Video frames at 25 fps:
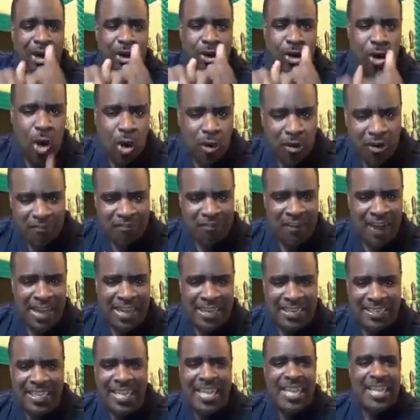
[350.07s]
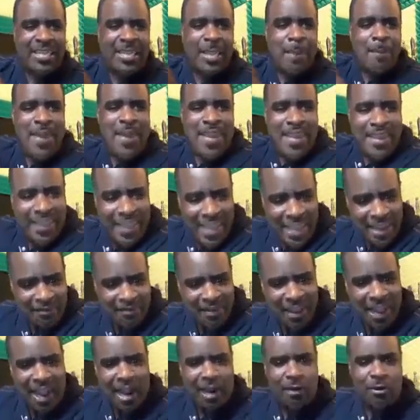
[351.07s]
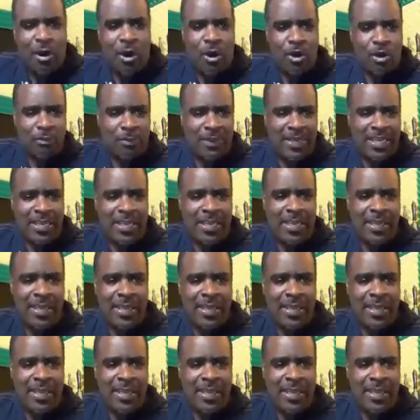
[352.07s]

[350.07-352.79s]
glorifying the behavior around me?